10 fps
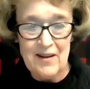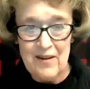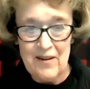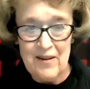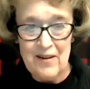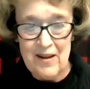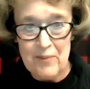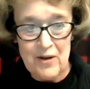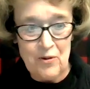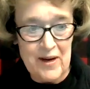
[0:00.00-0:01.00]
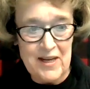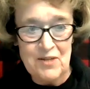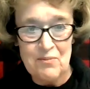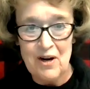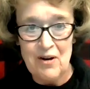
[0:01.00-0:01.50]
And you'll be
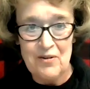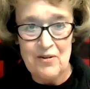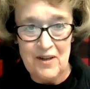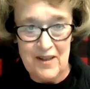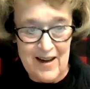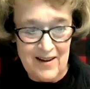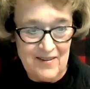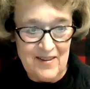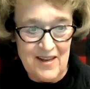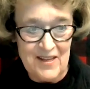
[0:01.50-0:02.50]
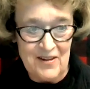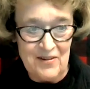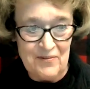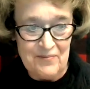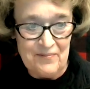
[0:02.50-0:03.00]
great tomorrow. Good luck. Thank you.